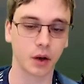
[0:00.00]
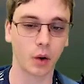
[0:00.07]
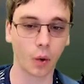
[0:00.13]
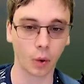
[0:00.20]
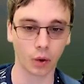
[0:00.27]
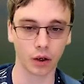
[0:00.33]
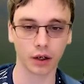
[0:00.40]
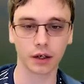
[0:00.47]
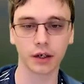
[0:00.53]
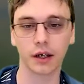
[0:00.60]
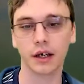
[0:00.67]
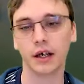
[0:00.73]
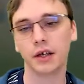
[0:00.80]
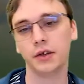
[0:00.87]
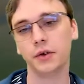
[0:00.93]
or
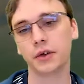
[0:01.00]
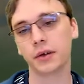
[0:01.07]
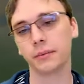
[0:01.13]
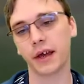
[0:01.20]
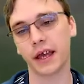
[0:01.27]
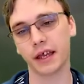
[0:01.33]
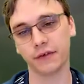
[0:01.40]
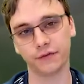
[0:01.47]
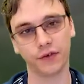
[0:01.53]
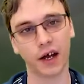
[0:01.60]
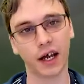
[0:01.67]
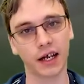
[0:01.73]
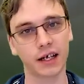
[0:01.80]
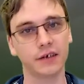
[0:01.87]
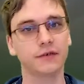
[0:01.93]
you can pay
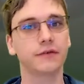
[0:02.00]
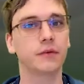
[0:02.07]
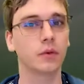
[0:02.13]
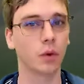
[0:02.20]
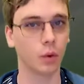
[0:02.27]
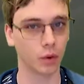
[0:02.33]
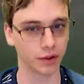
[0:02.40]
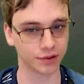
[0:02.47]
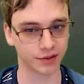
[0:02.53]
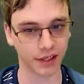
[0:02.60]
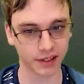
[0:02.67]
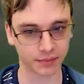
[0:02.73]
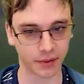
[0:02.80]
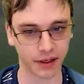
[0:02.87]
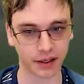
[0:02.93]
5 or
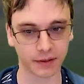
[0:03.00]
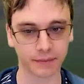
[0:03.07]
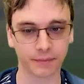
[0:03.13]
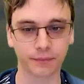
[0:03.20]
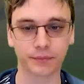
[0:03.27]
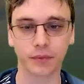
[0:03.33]
6 mana